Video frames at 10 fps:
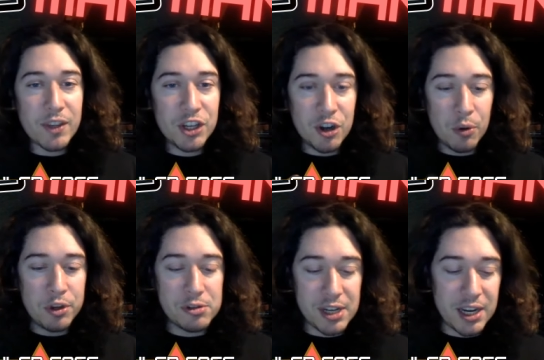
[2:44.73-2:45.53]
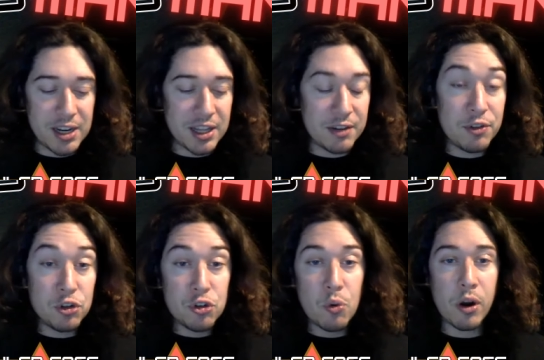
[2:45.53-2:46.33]
you know what you need and then if you
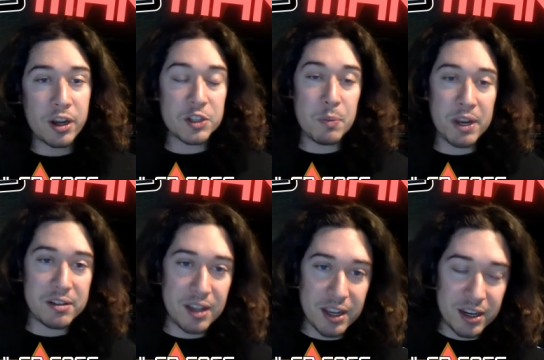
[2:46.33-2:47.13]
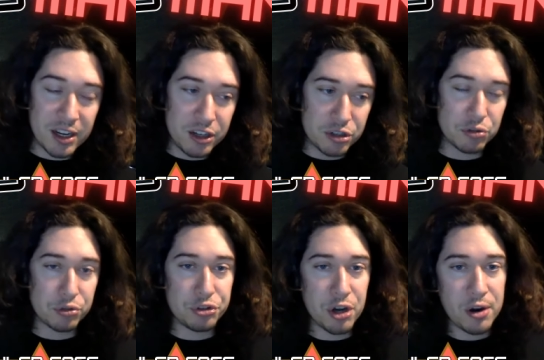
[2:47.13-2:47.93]
do want to expand to that additional
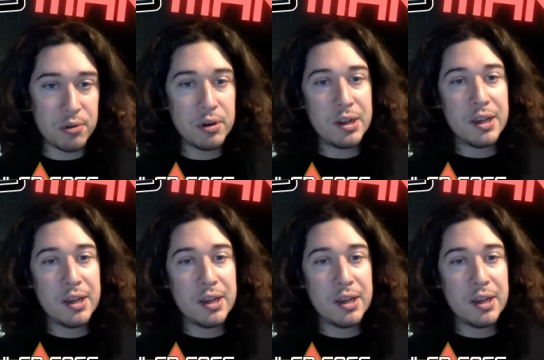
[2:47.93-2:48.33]
show